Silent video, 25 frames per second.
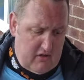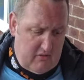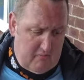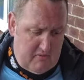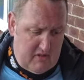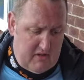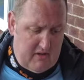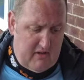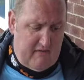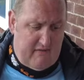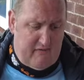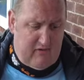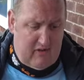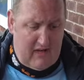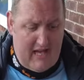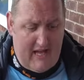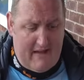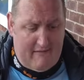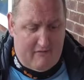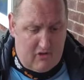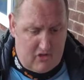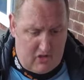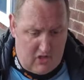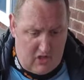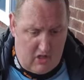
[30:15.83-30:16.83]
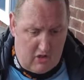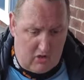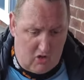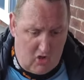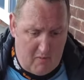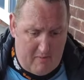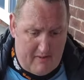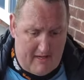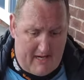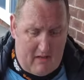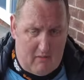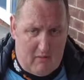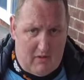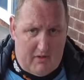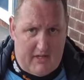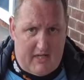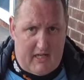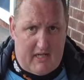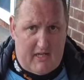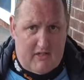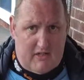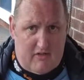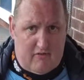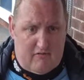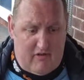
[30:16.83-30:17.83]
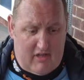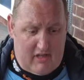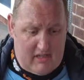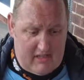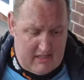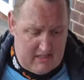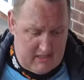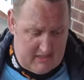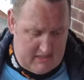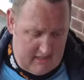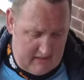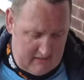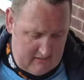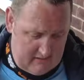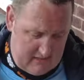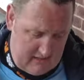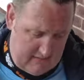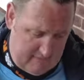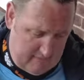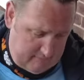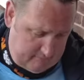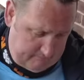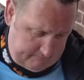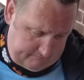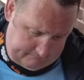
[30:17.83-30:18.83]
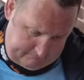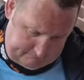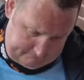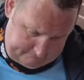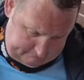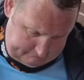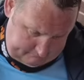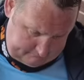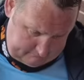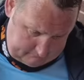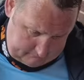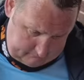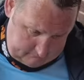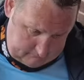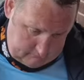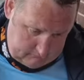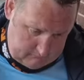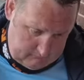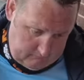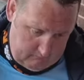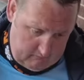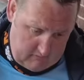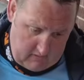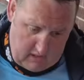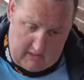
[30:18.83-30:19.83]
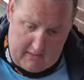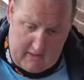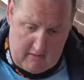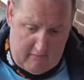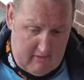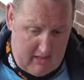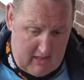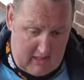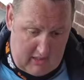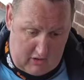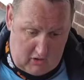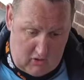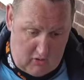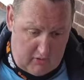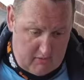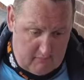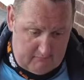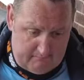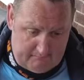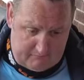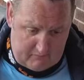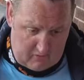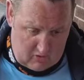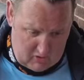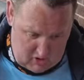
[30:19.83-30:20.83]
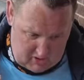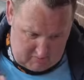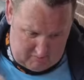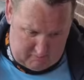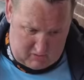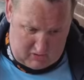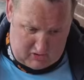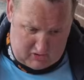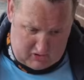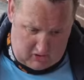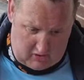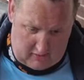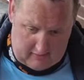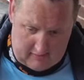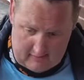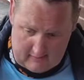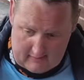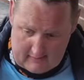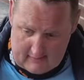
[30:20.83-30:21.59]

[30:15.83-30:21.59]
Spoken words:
But the flavours that are coming out of these are really distinctive and they're really good, spot on.